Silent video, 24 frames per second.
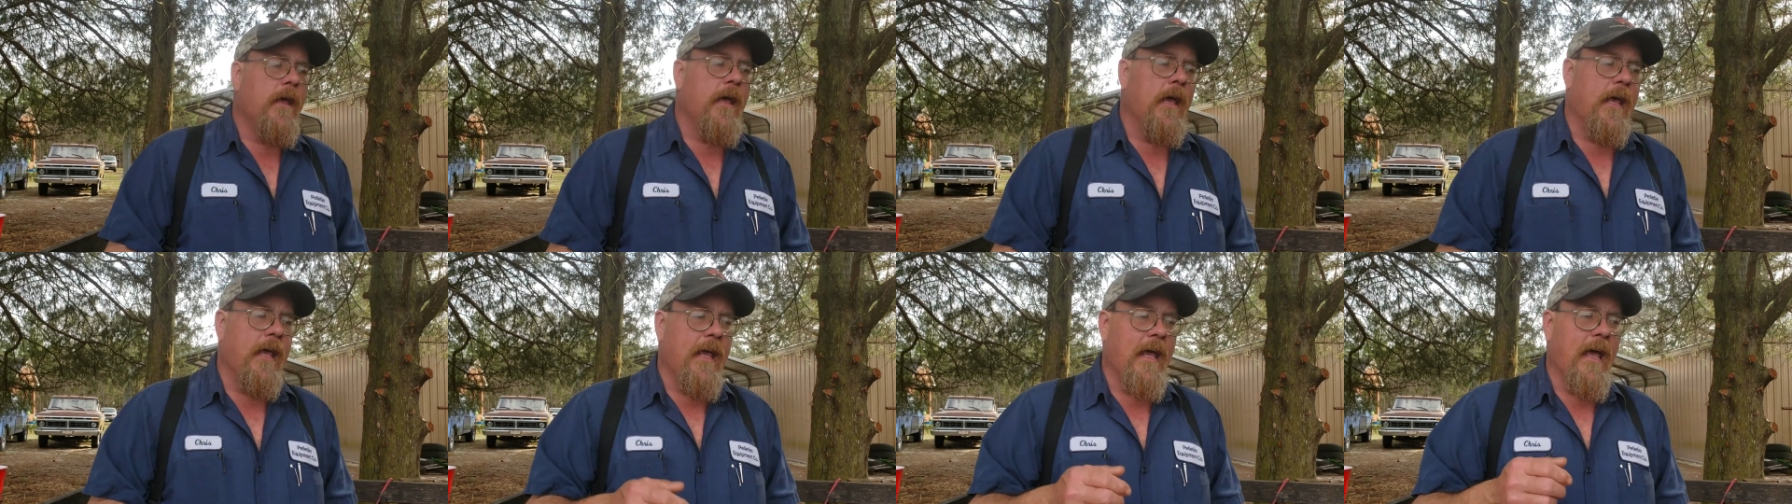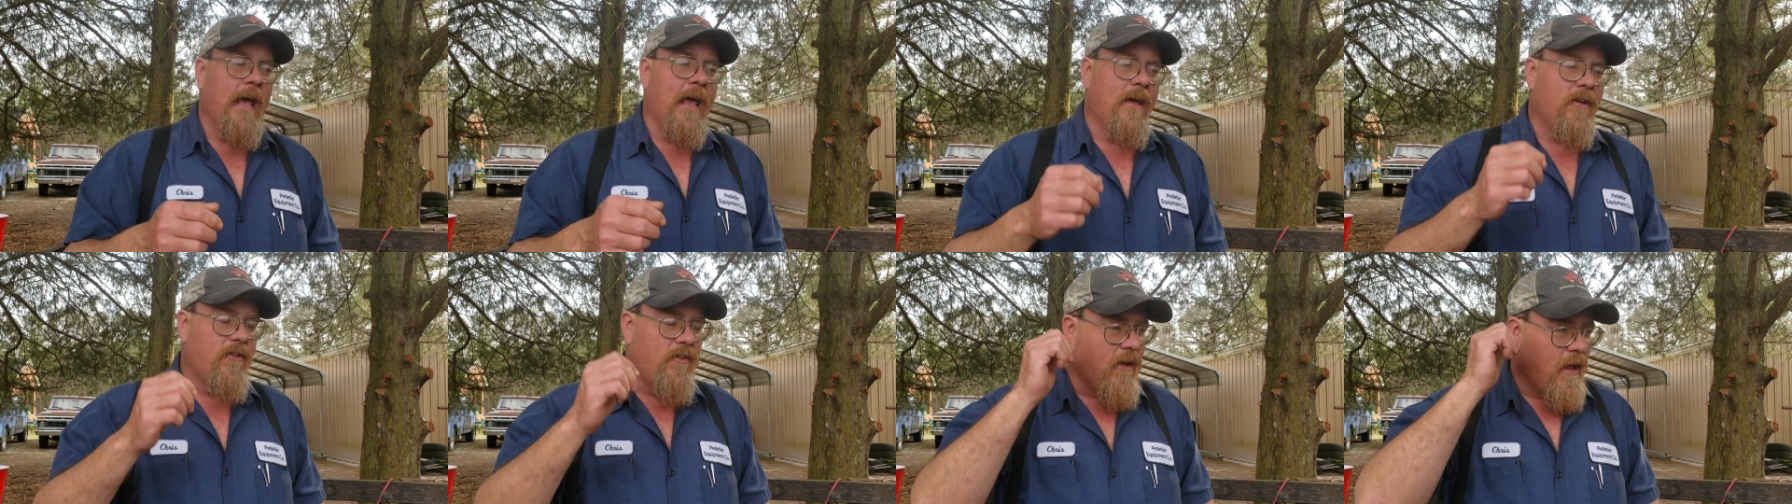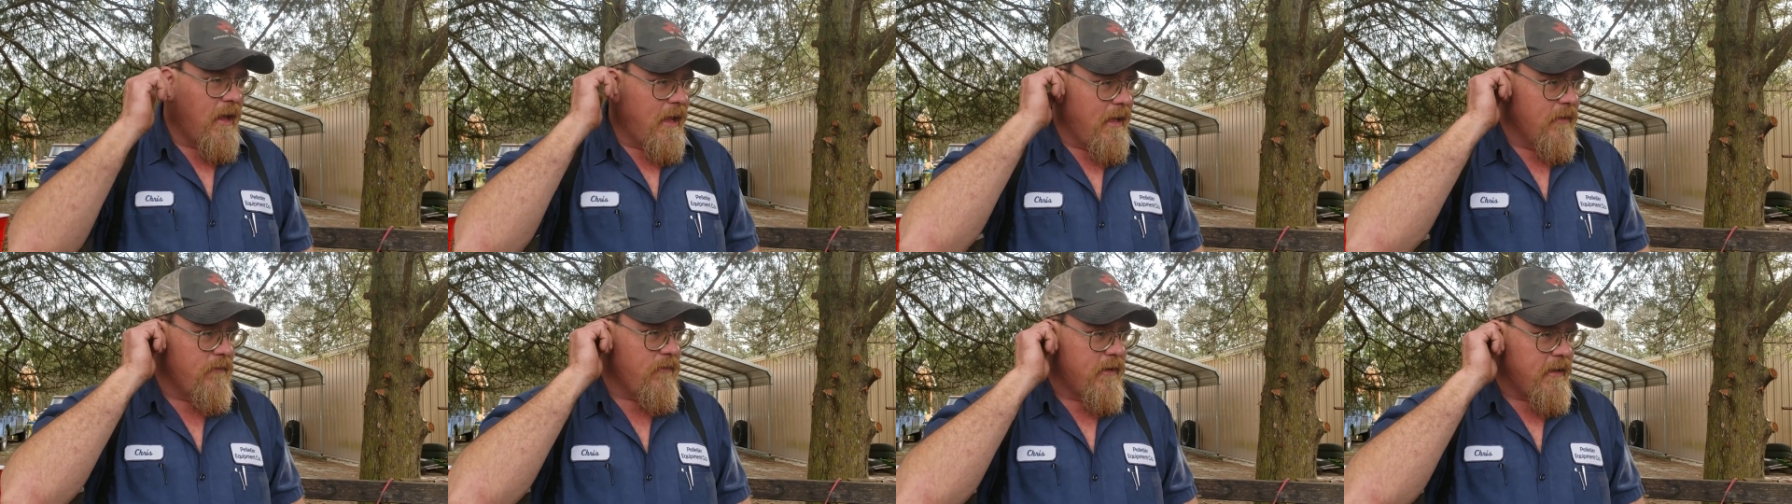he has to
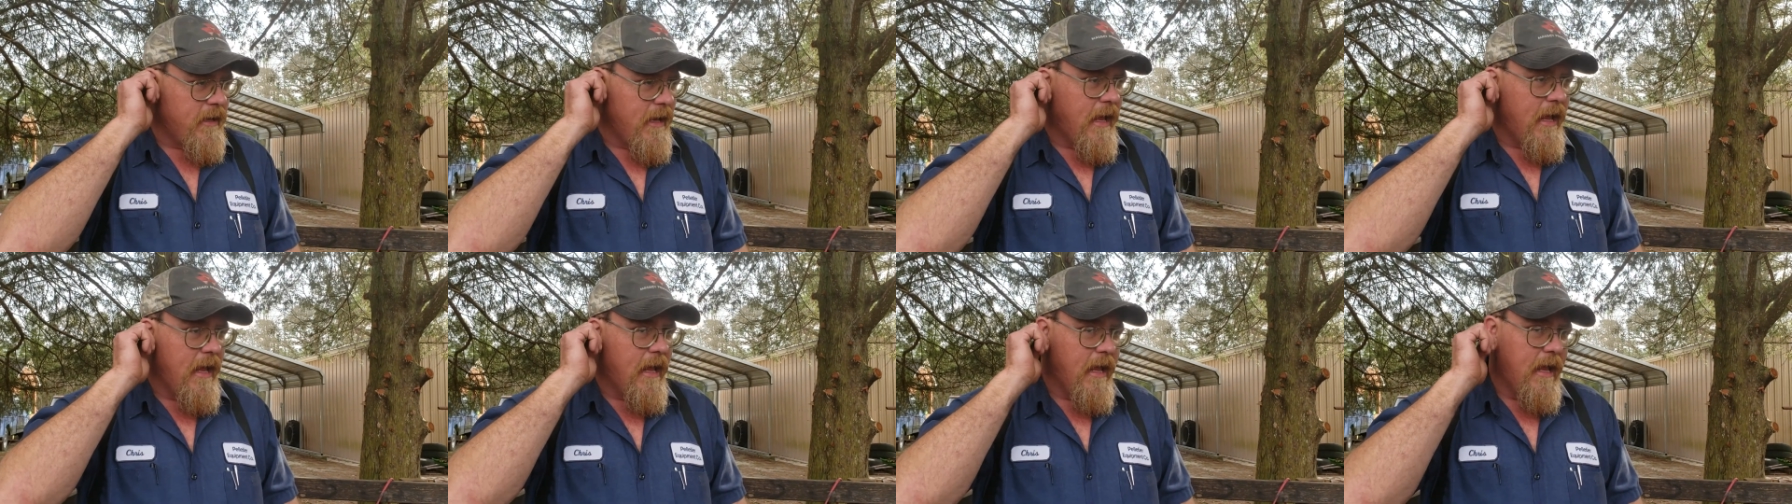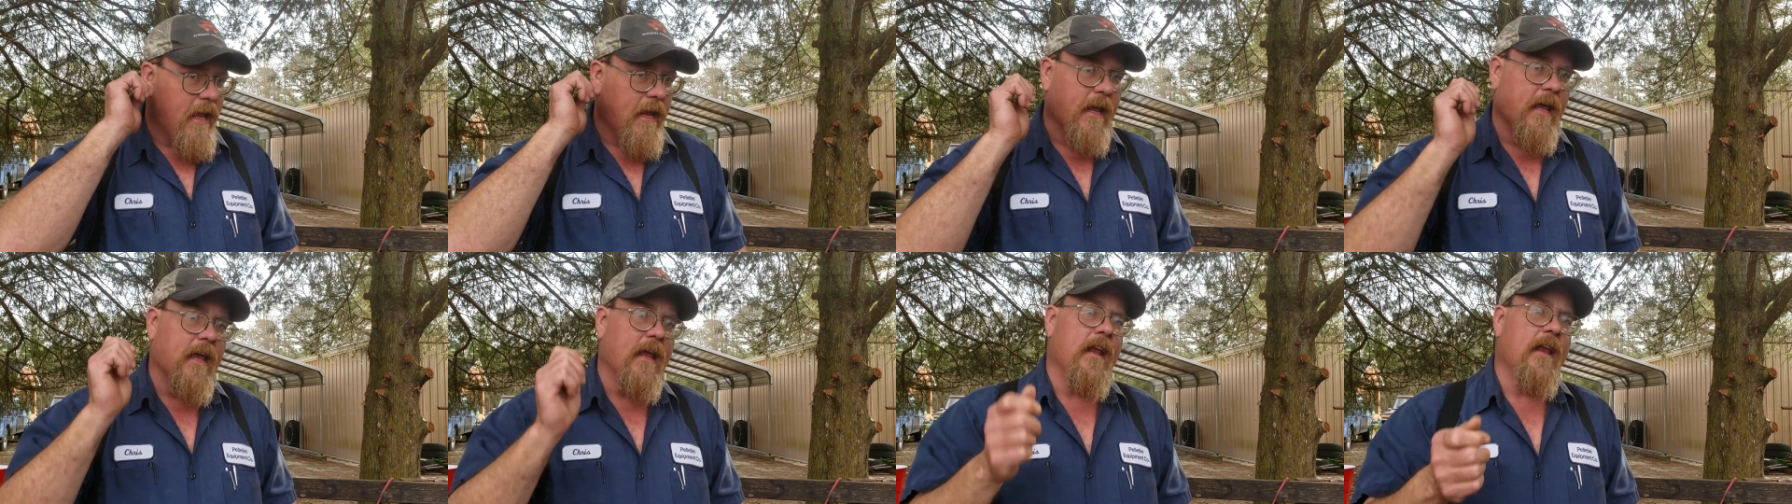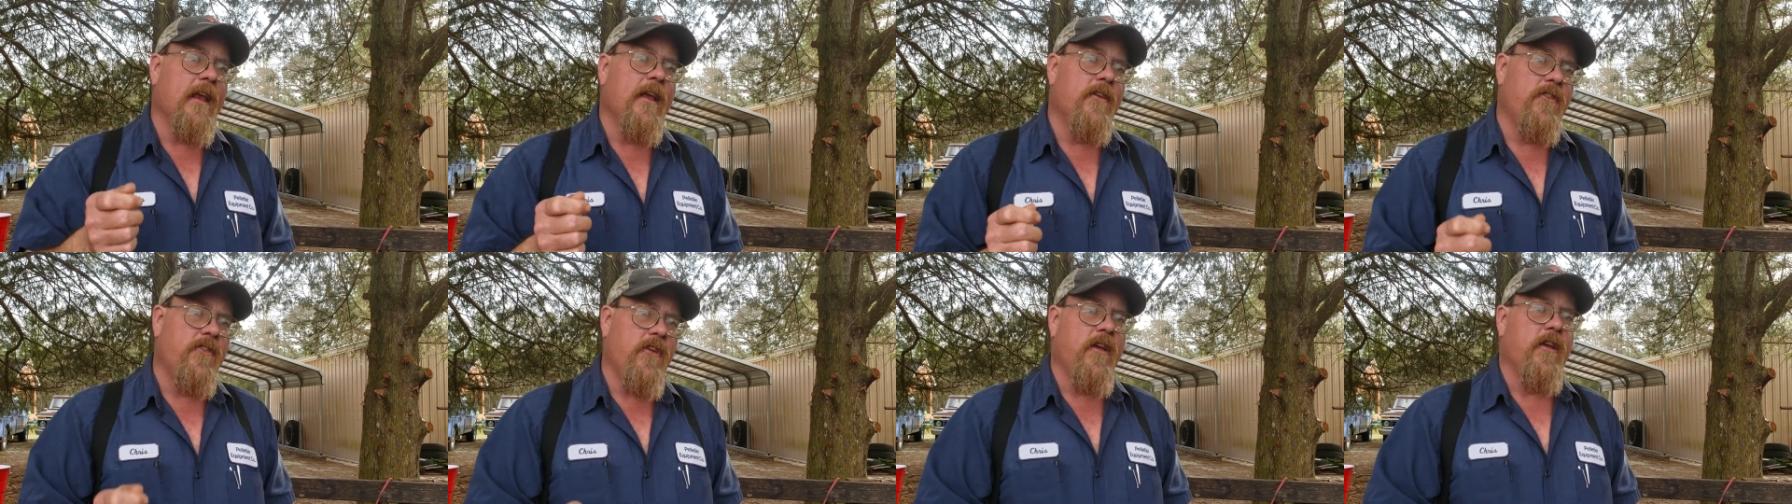have a tag in
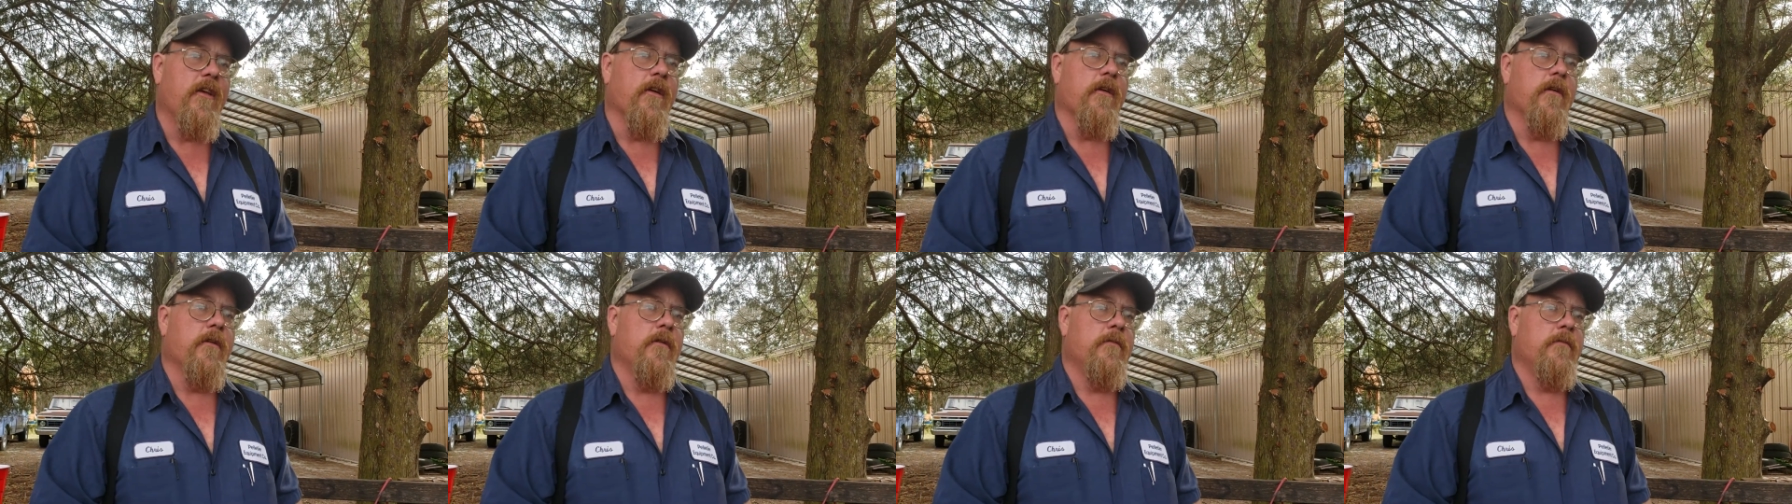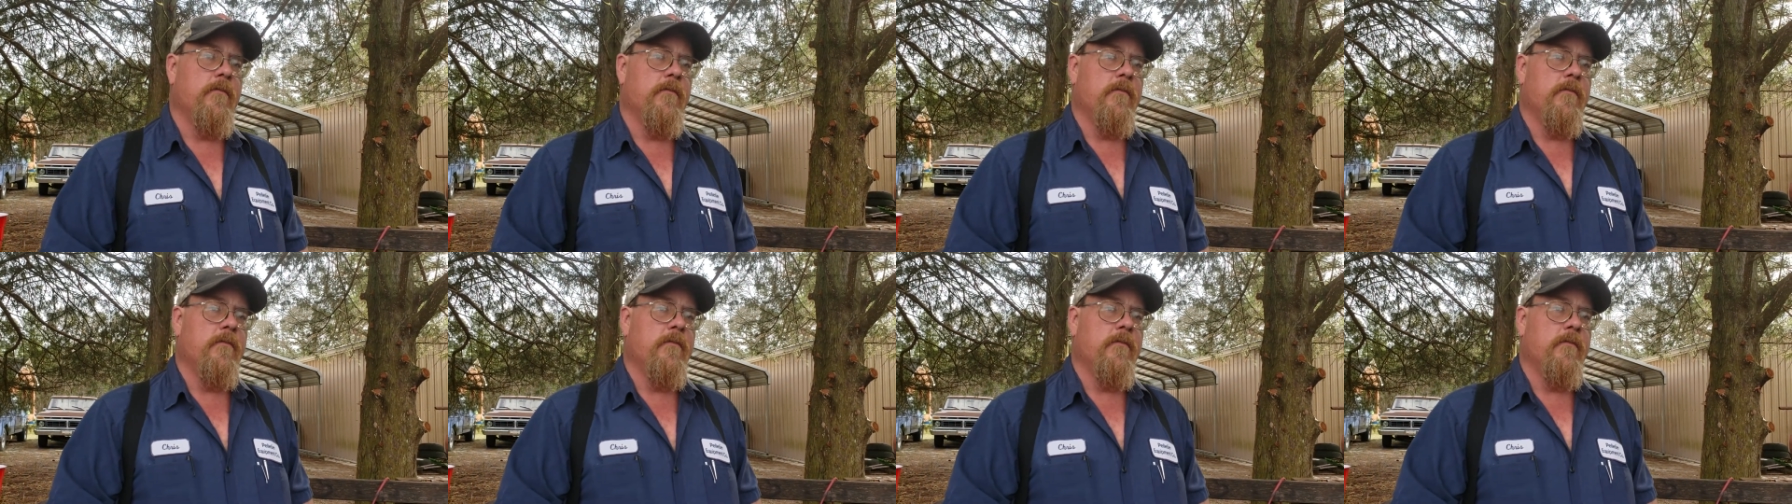his ear